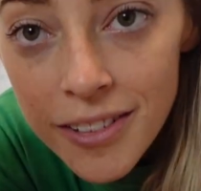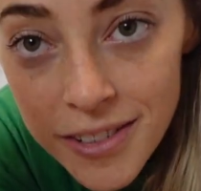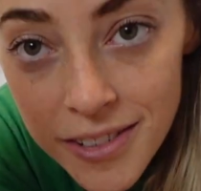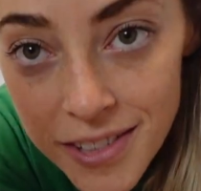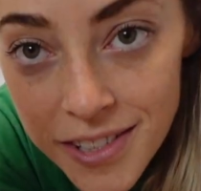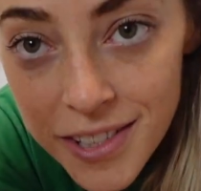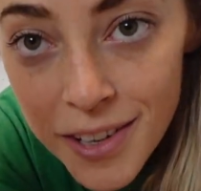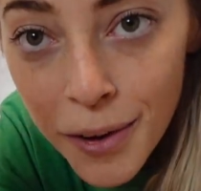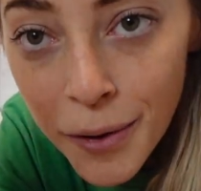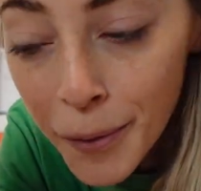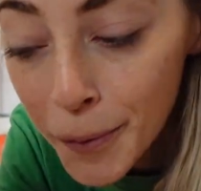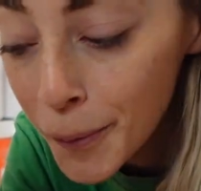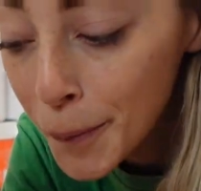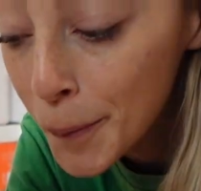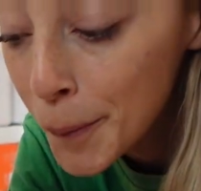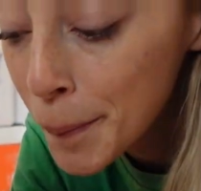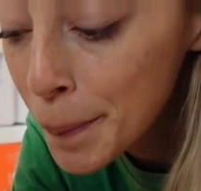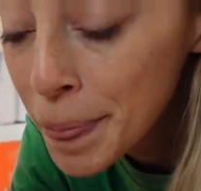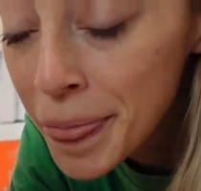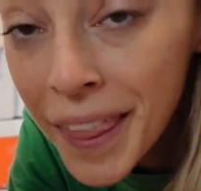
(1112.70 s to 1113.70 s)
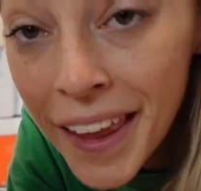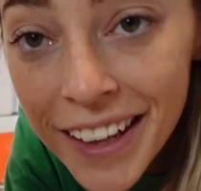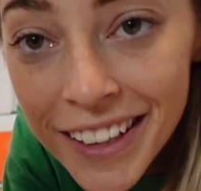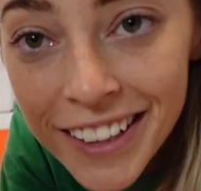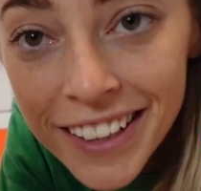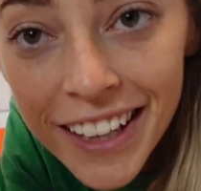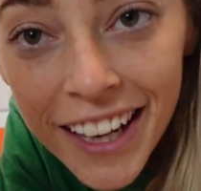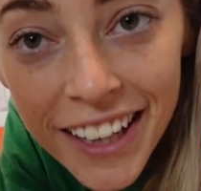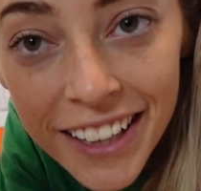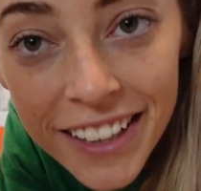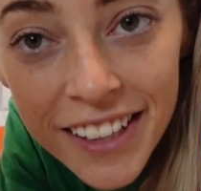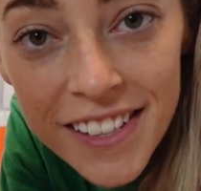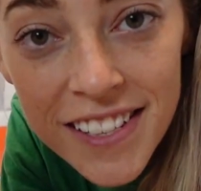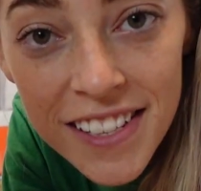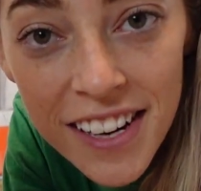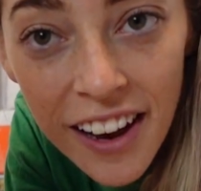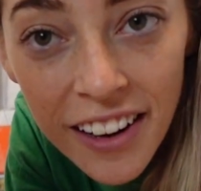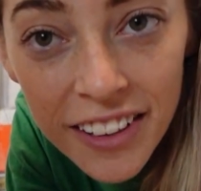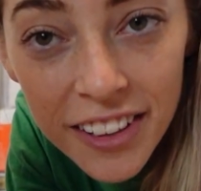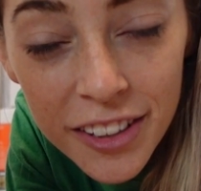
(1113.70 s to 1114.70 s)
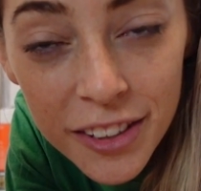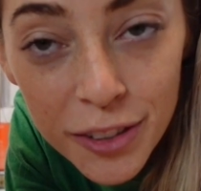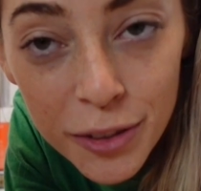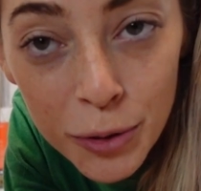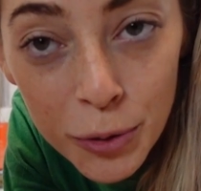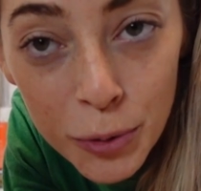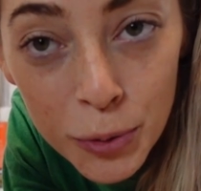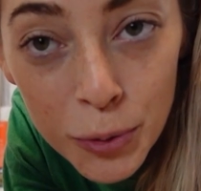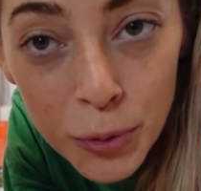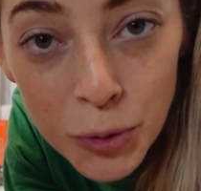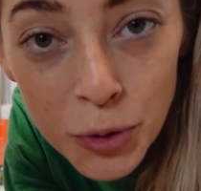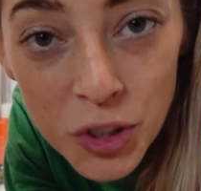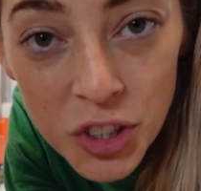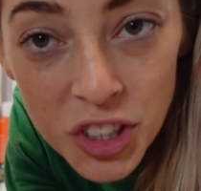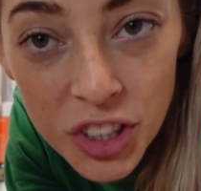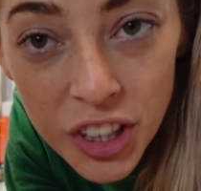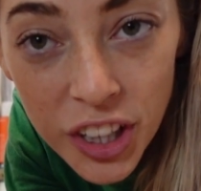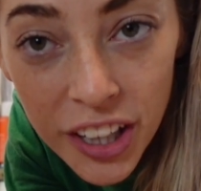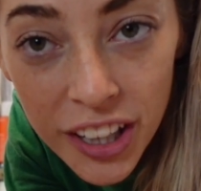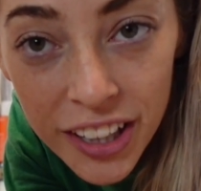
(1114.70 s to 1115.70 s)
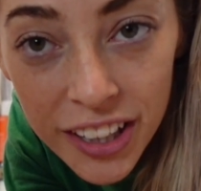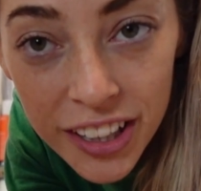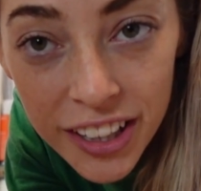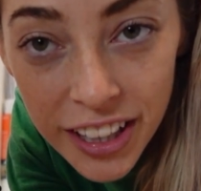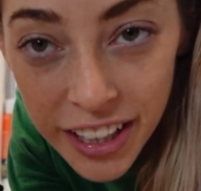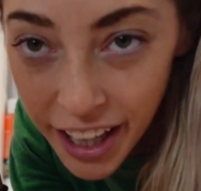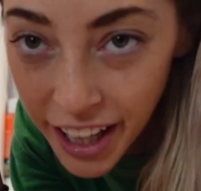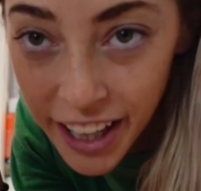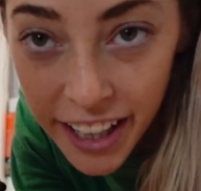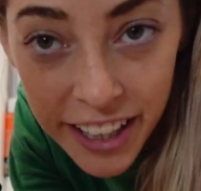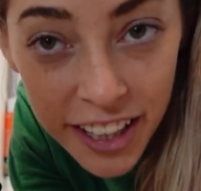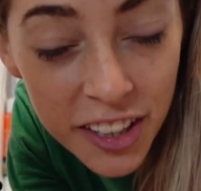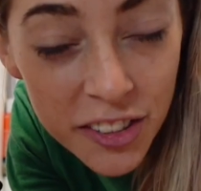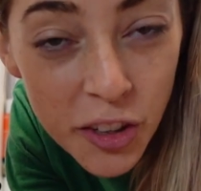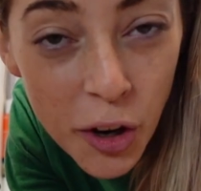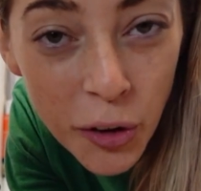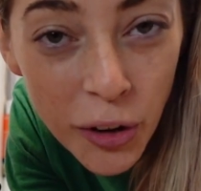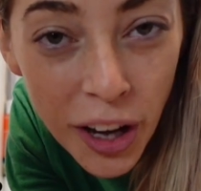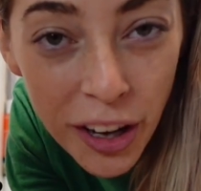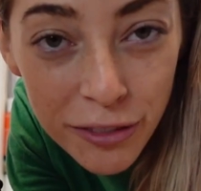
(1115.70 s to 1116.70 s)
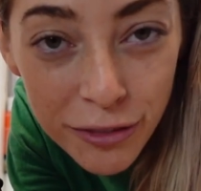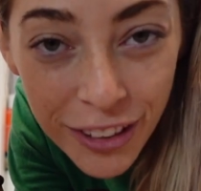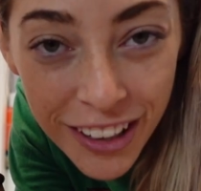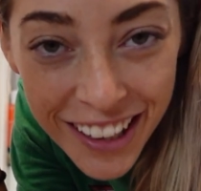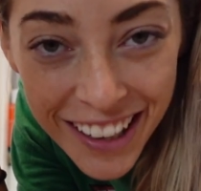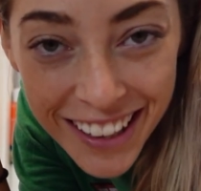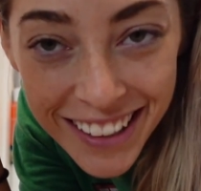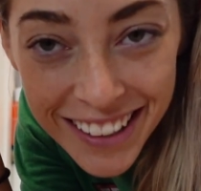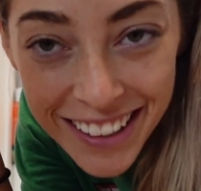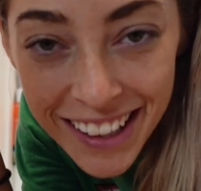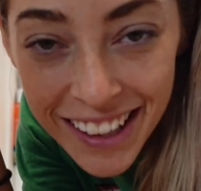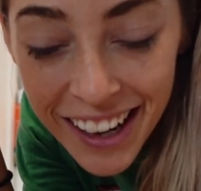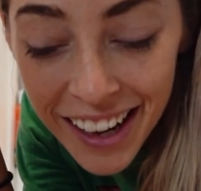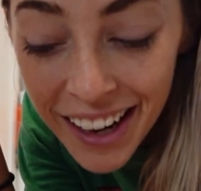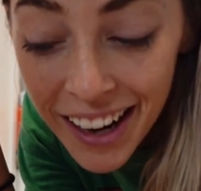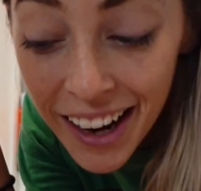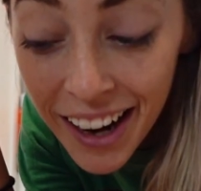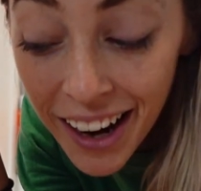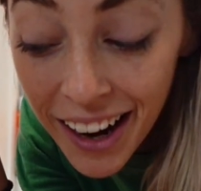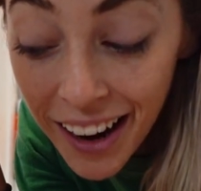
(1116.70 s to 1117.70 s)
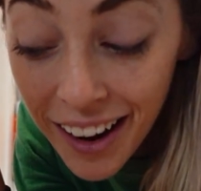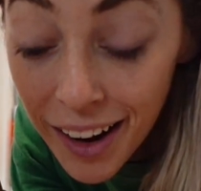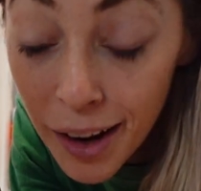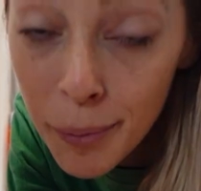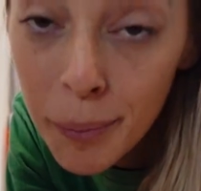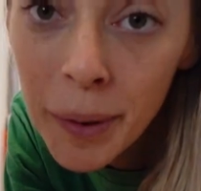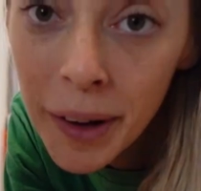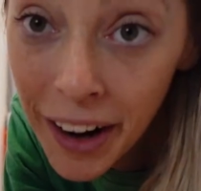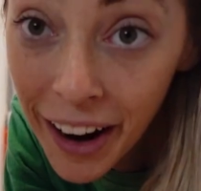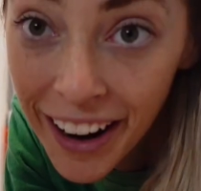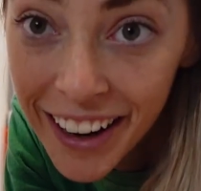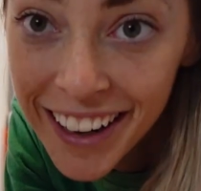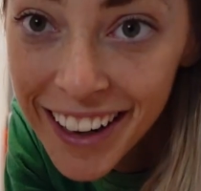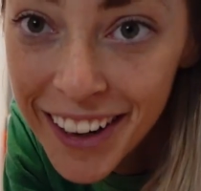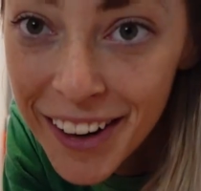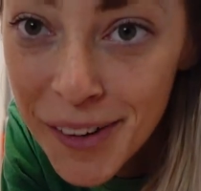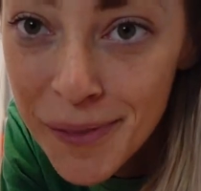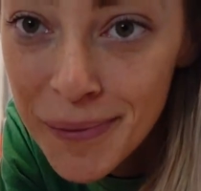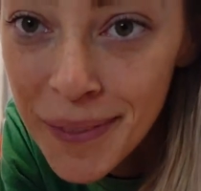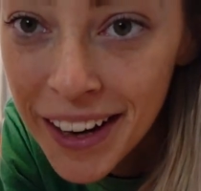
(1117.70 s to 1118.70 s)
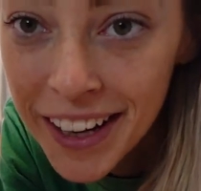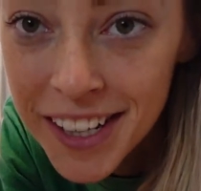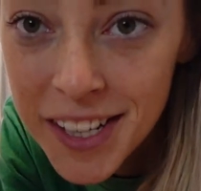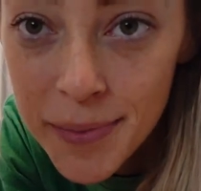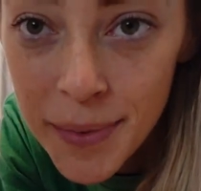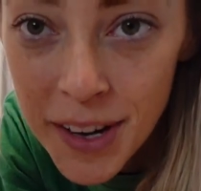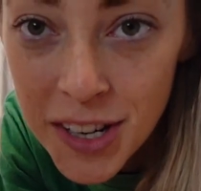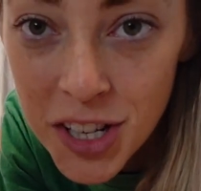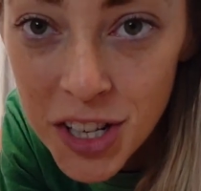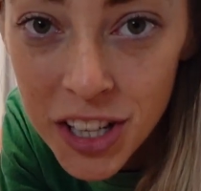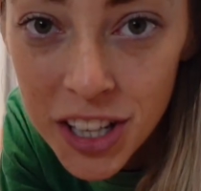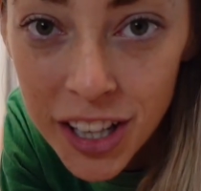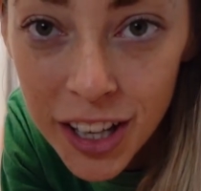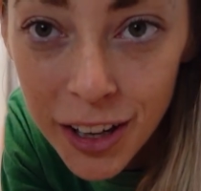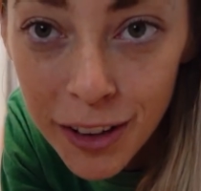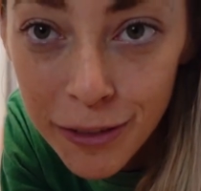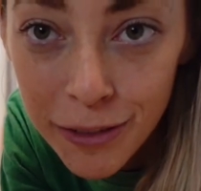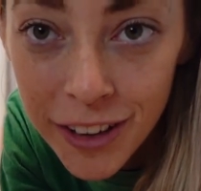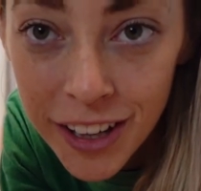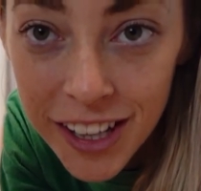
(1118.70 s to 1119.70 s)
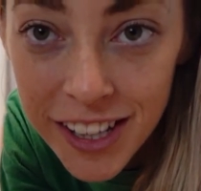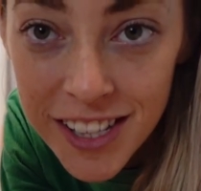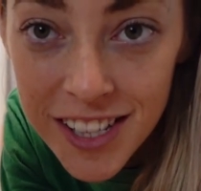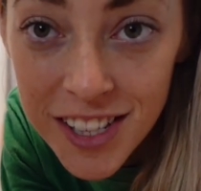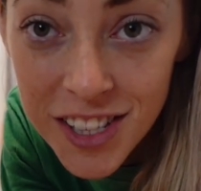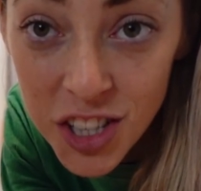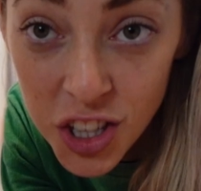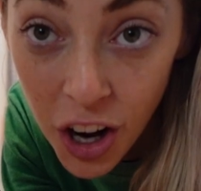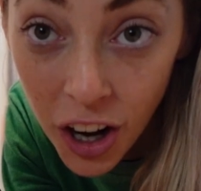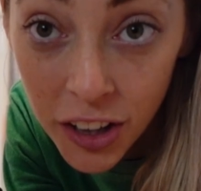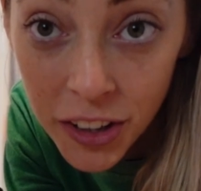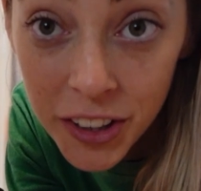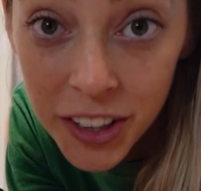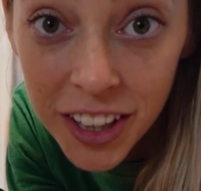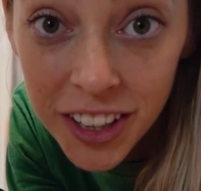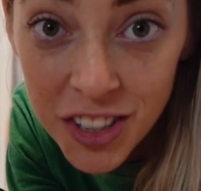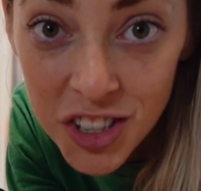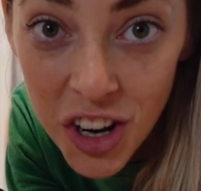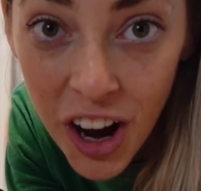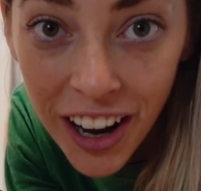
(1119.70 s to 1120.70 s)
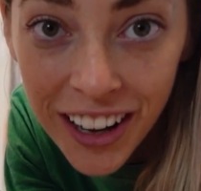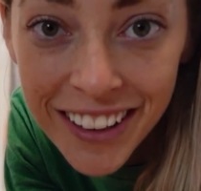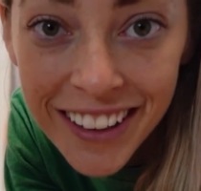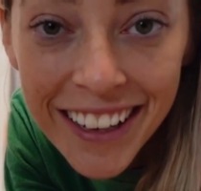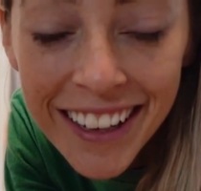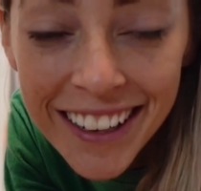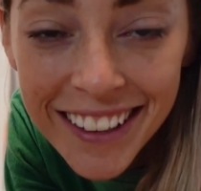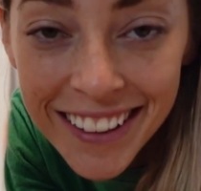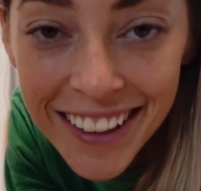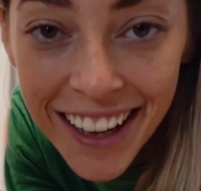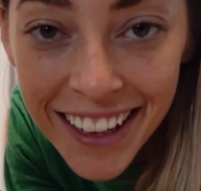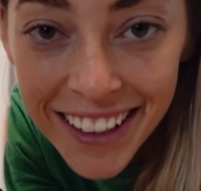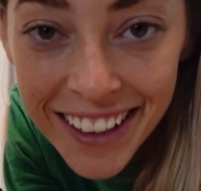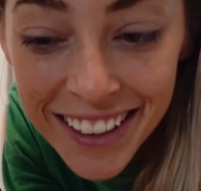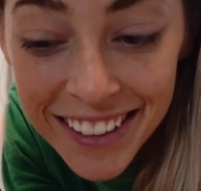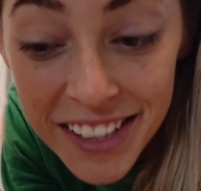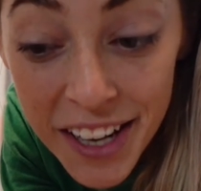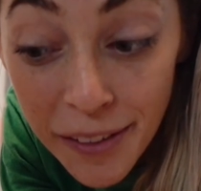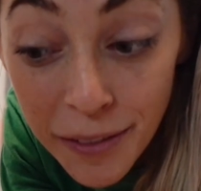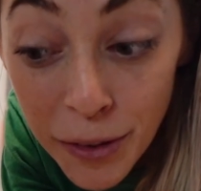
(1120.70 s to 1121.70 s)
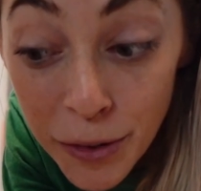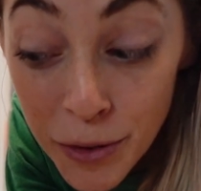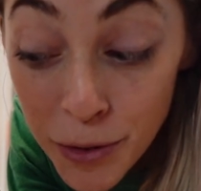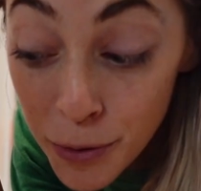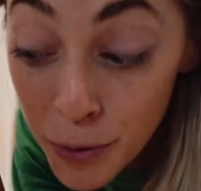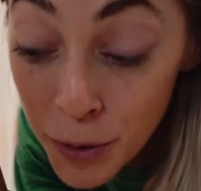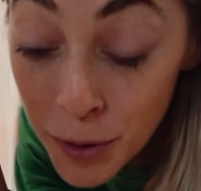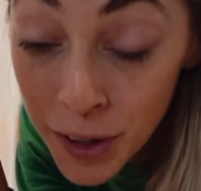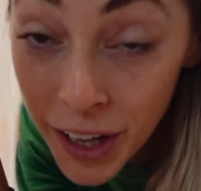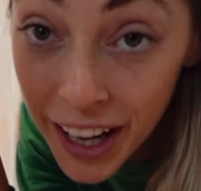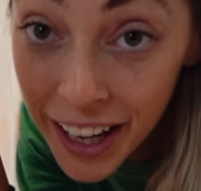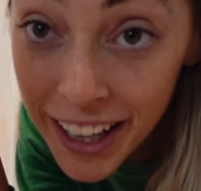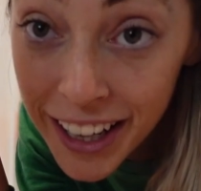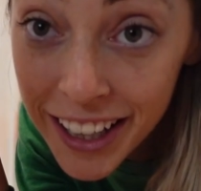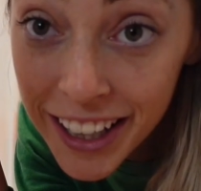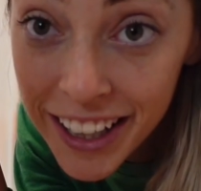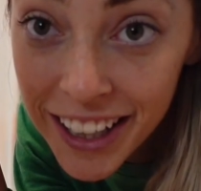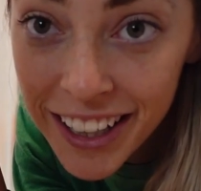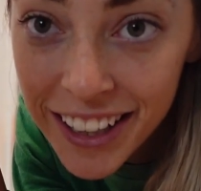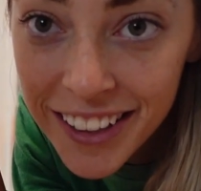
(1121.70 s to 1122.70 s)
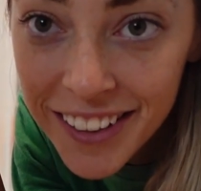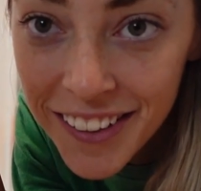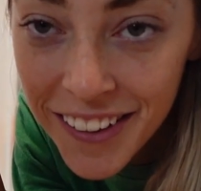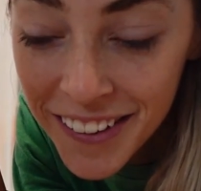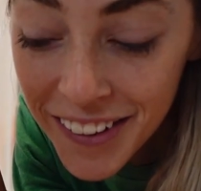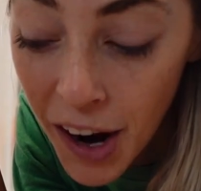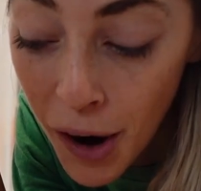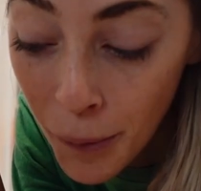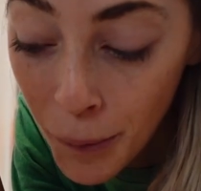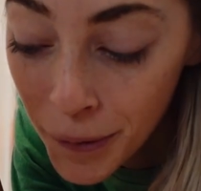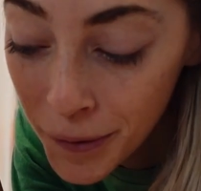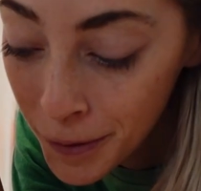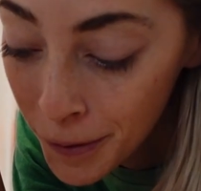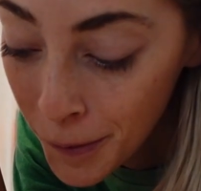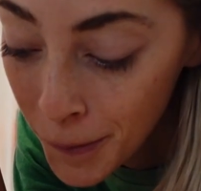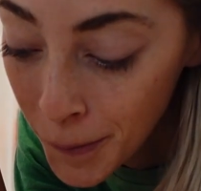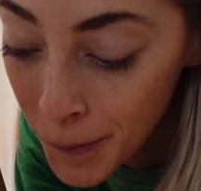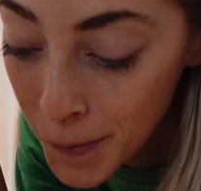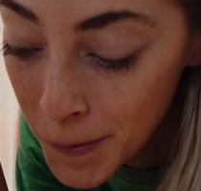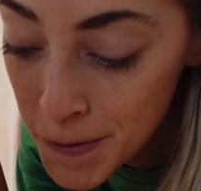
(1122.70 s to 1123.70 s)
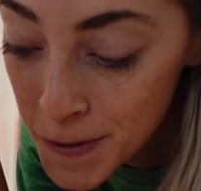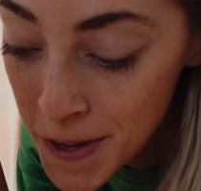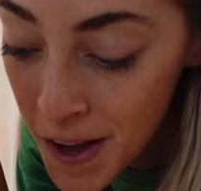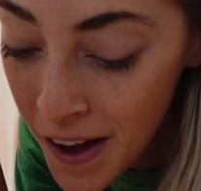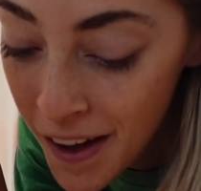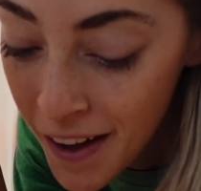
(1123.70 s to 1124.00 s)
So Nick is not a huge cake donut fan, but I am, especially if it's chocolate and chocolate, like a devil's food cake. So I got one of those.